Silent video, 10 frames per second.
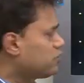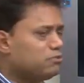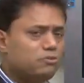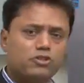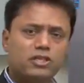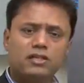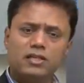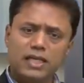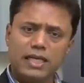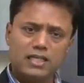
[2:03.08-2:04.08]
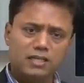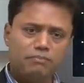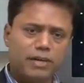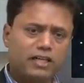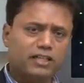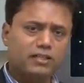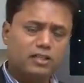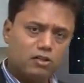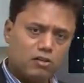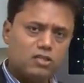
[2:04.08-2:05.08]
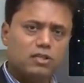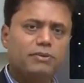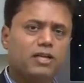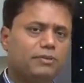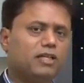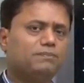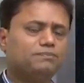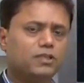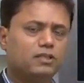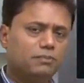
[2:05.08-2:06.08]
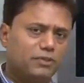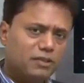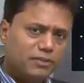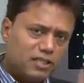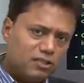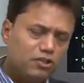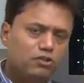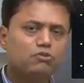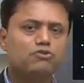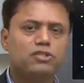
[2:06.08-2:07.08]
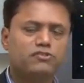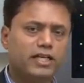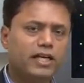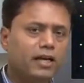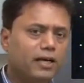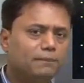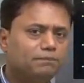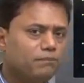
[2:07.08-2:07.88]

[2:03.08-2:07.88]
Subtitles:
distribution, it gets impacted across the pyramid. The pyramid is huge for India.